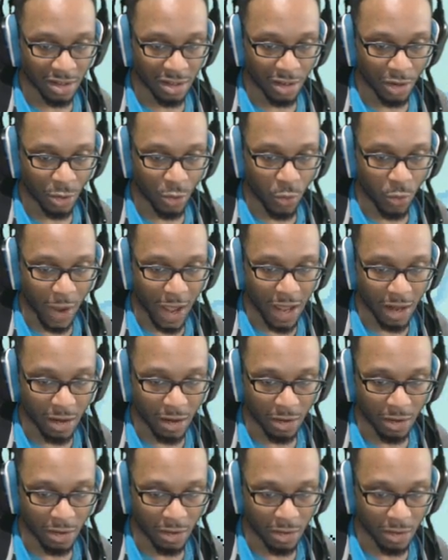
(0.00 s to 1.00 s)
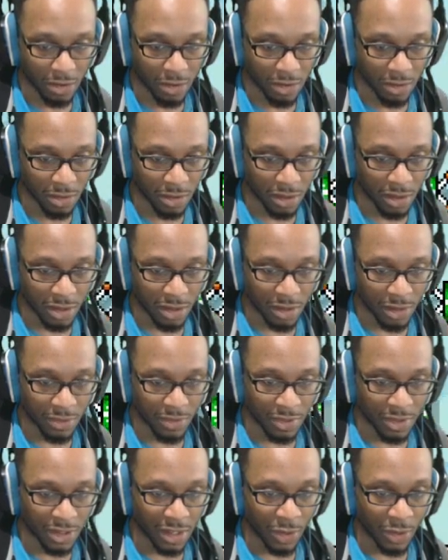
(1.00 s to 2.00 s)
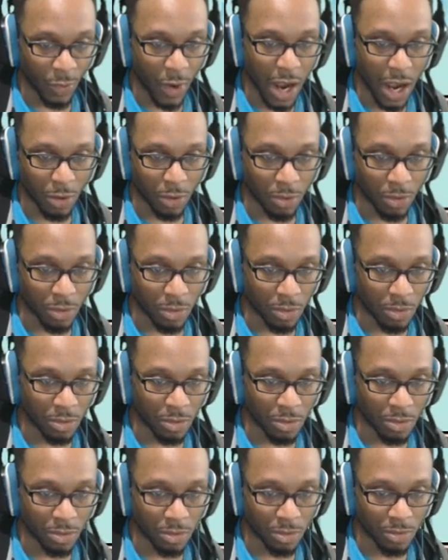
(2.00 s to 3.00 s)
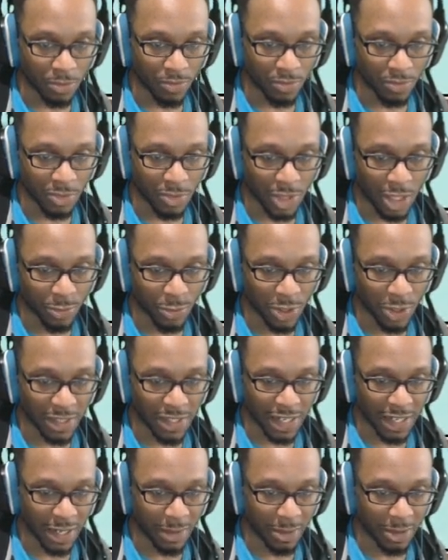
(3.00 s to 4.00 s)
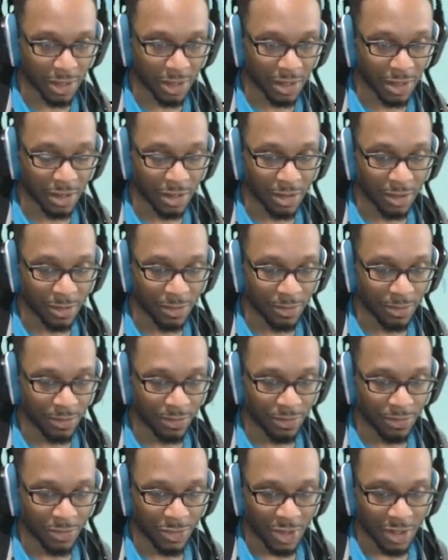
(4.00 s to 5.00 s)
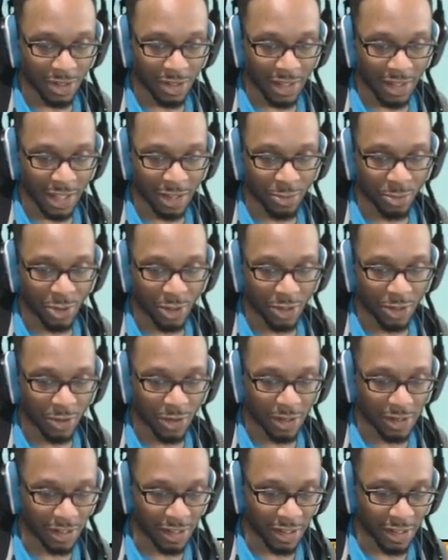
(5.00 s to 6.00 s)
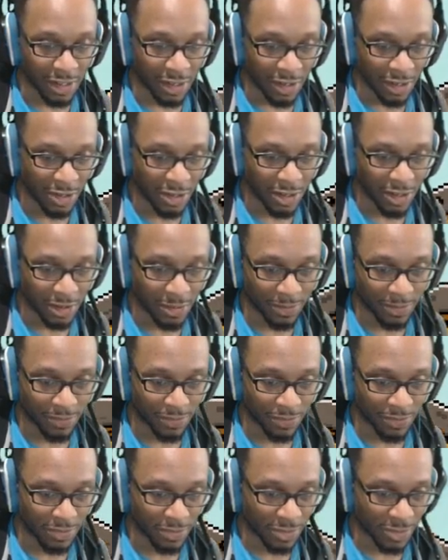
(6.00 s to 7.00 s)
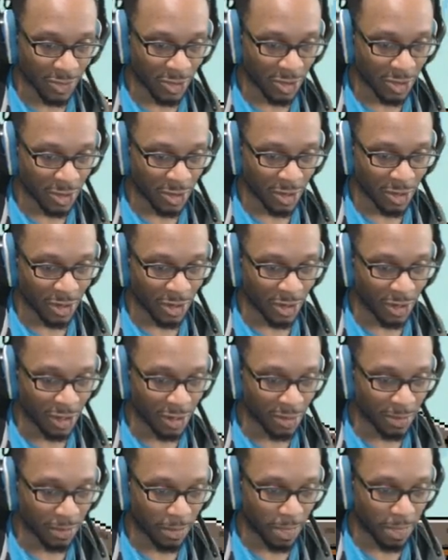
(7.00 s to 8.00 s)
Oh, wow. Whoa! That's pretty dynamic. That's pretty crazy. Huh. Huh.